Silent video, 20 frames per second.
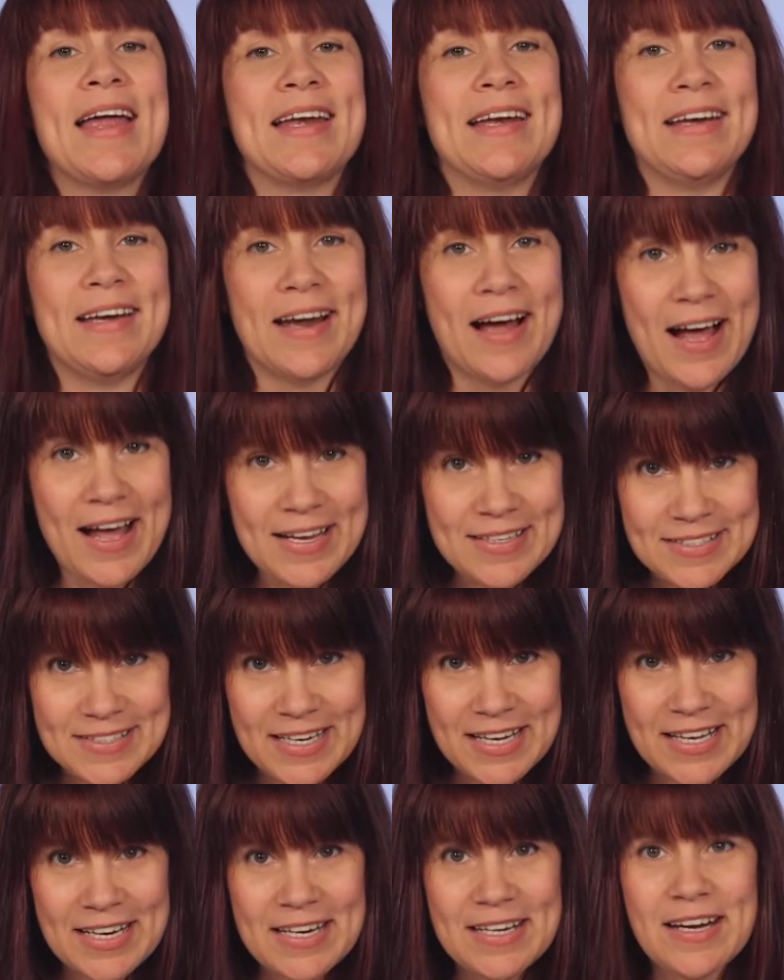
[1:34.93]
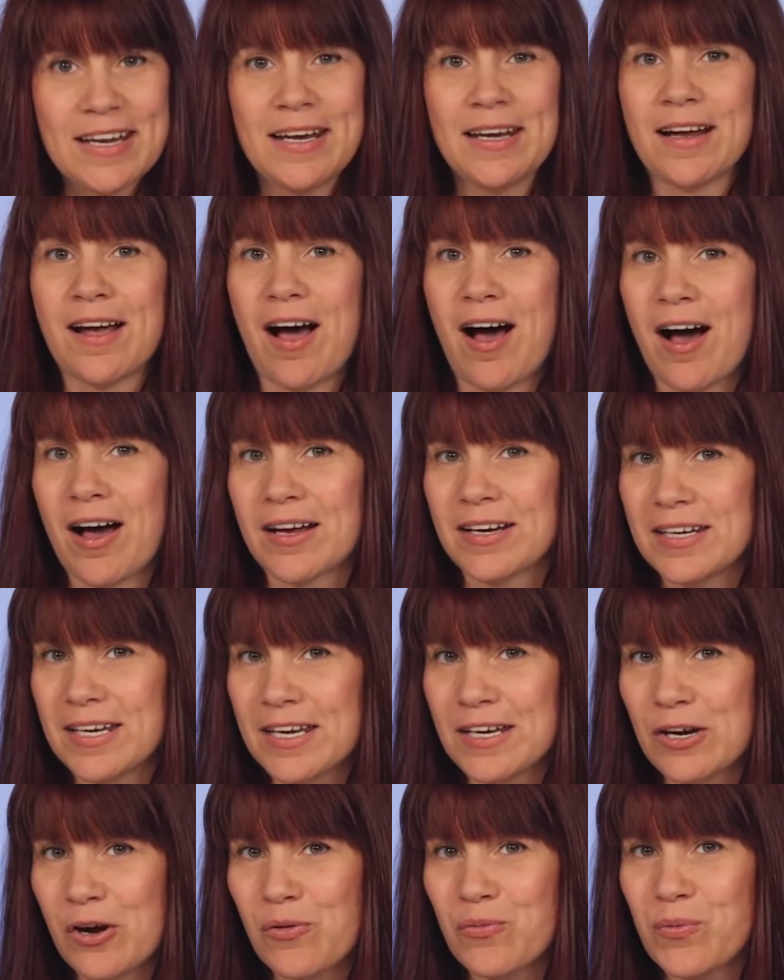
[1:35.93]
not in an
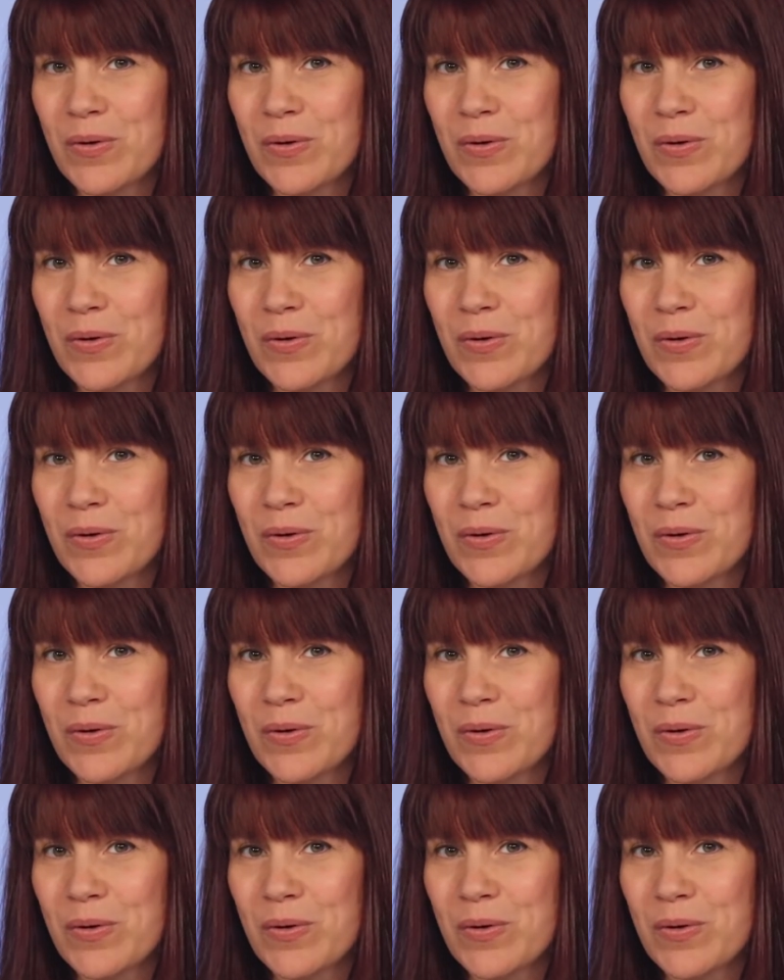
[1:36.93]
incognito